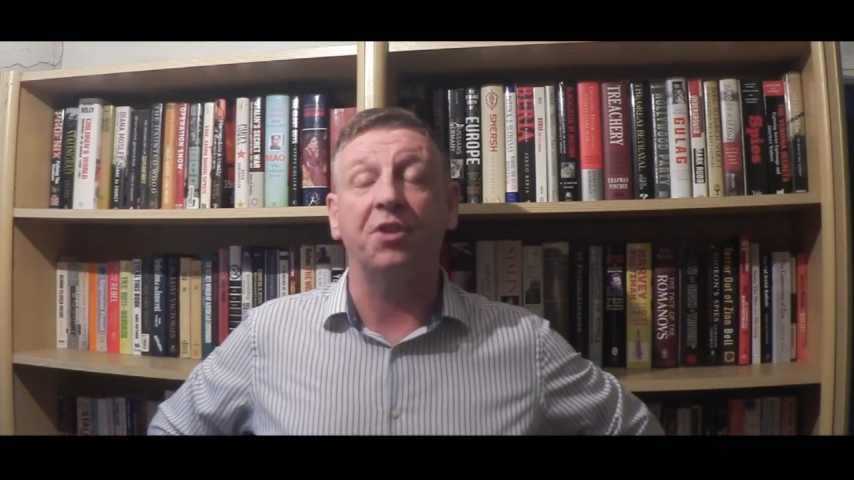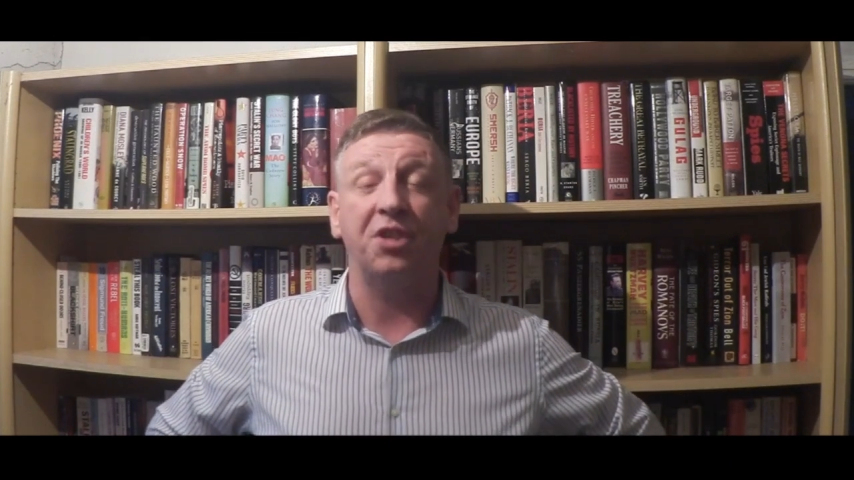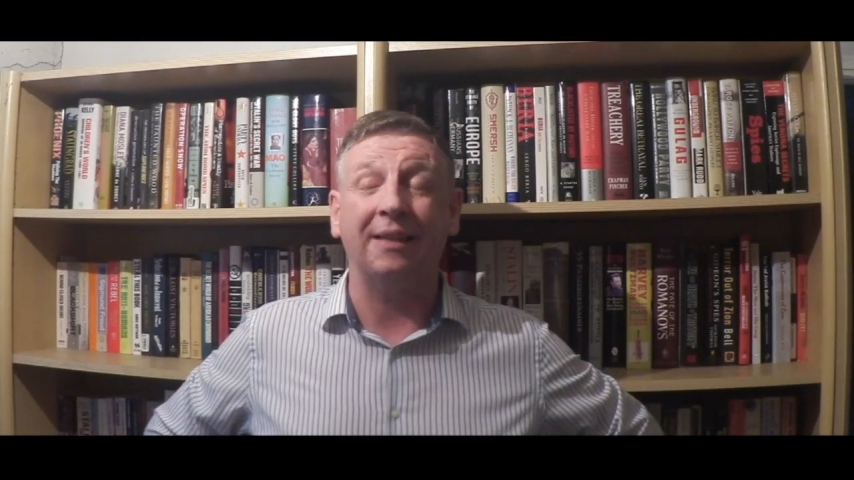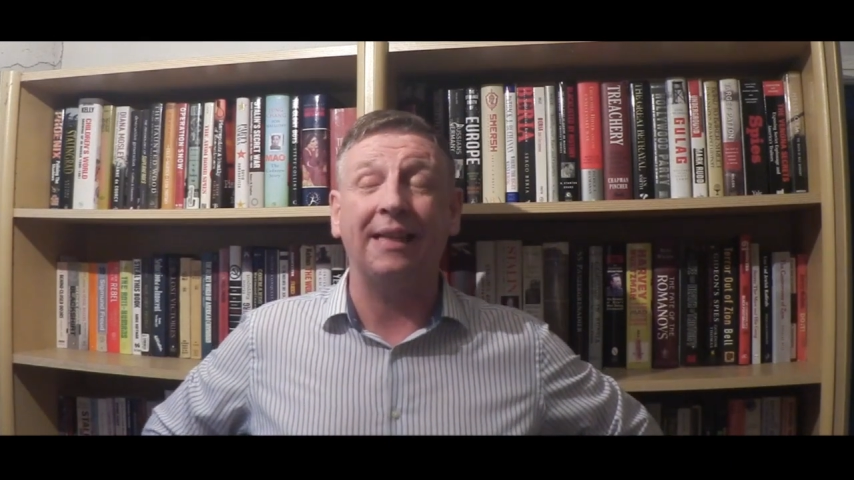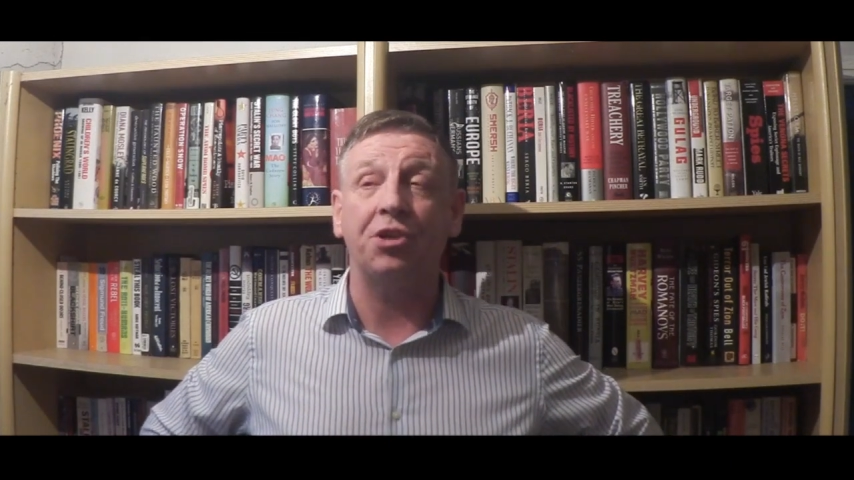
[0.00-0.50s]

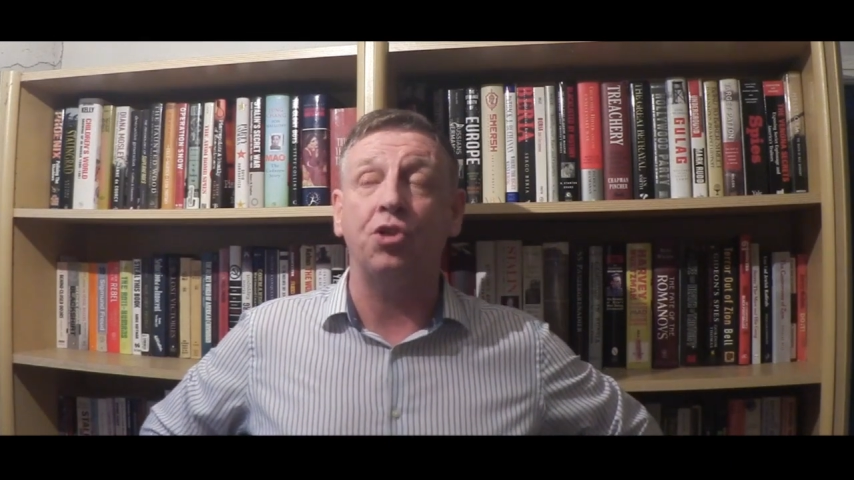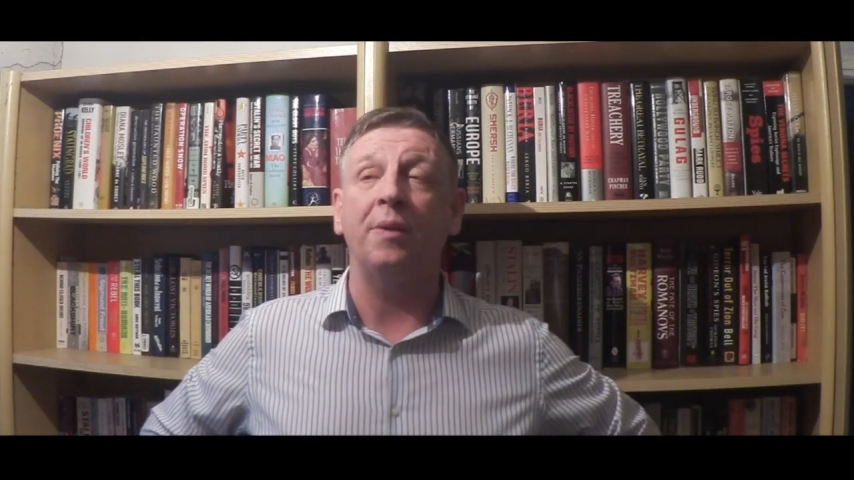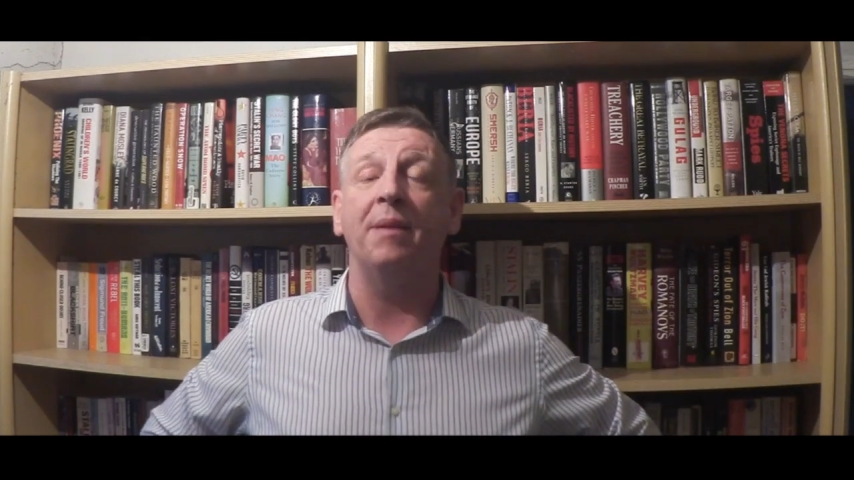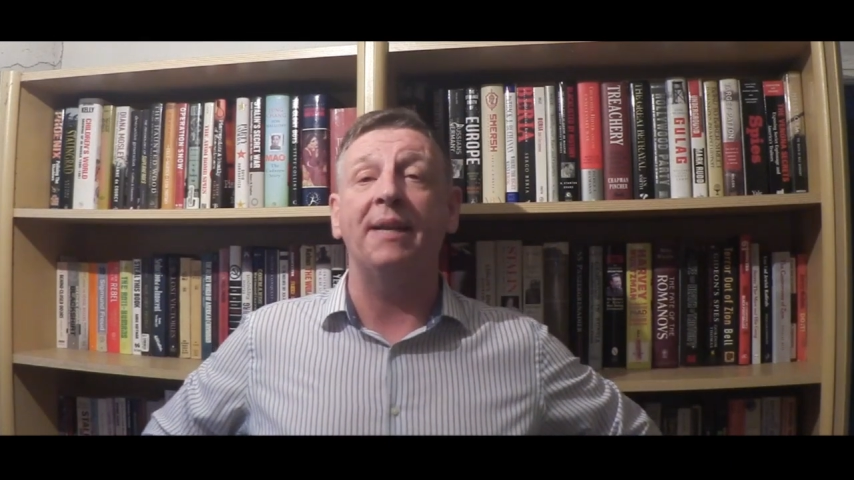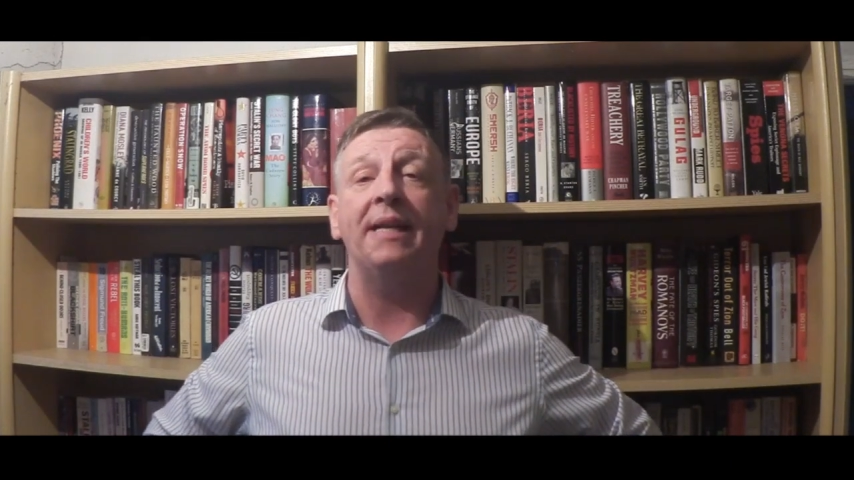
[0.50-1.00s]
which I'll get
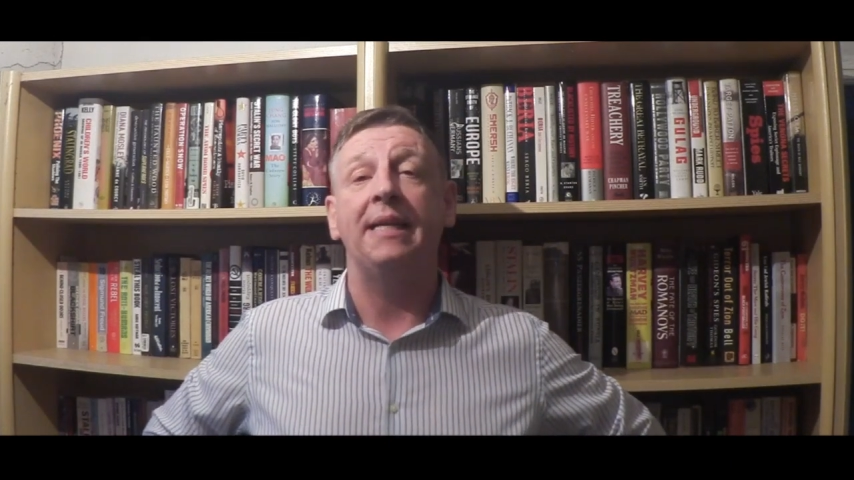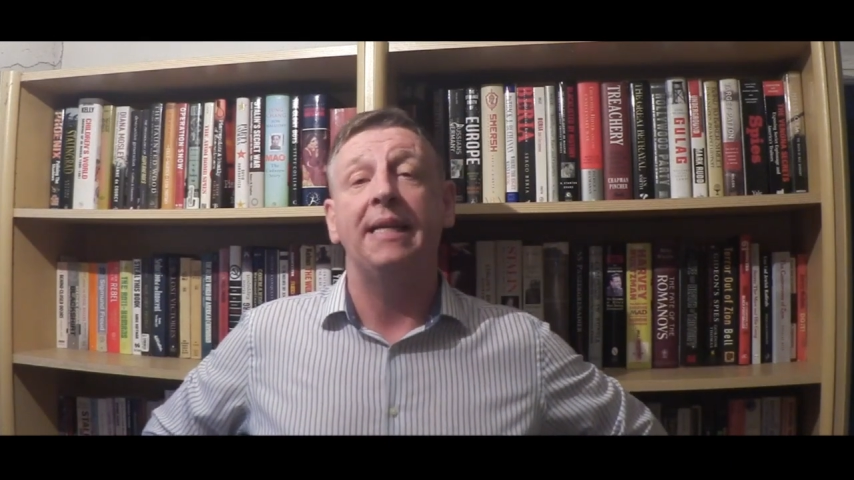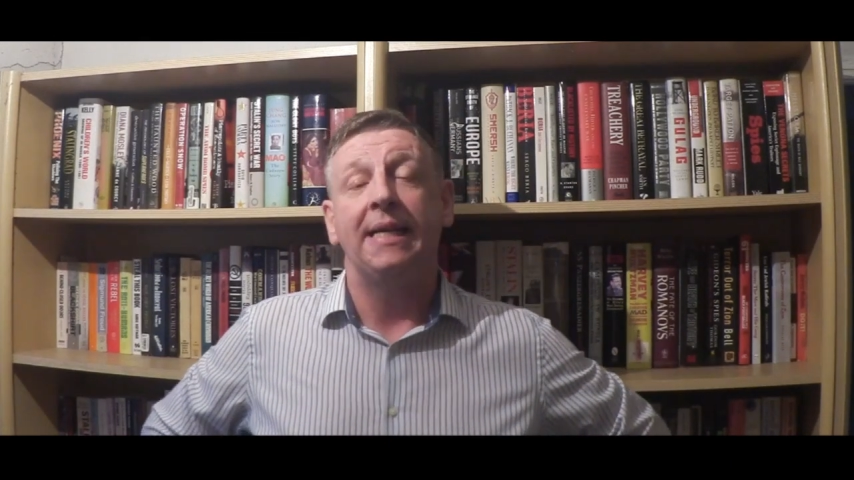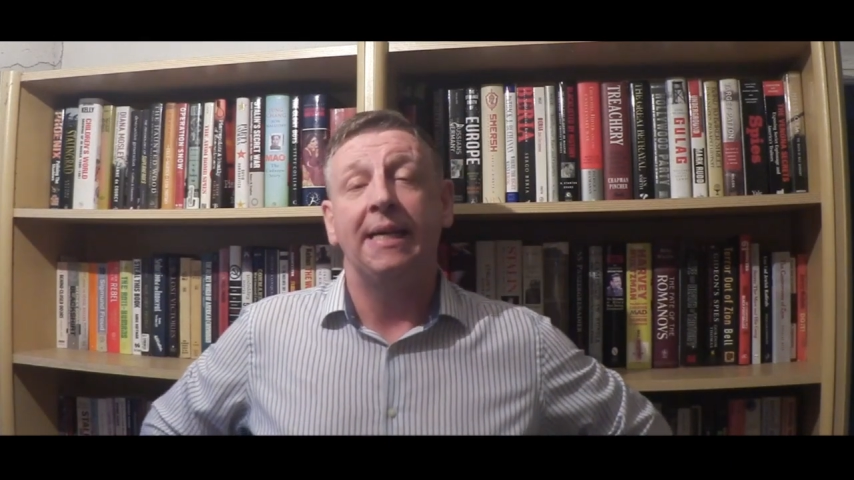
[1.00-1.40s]
to in a minute.